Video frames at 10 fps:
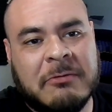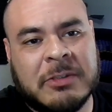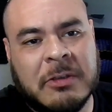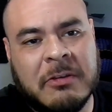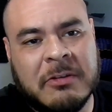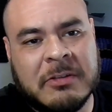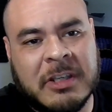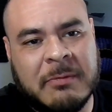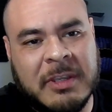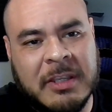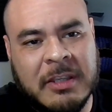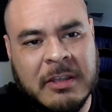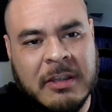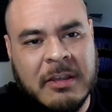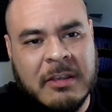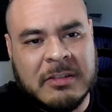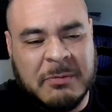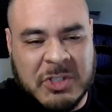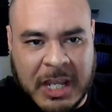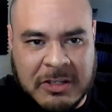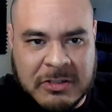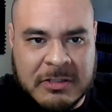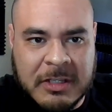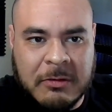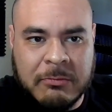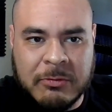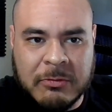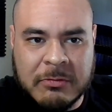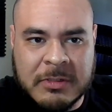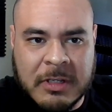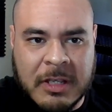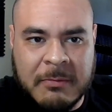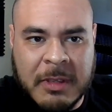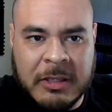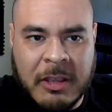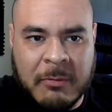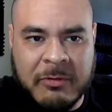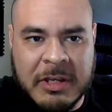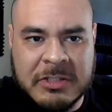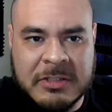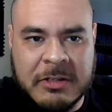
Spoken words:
so there's going to be some changes in the rules and the operations in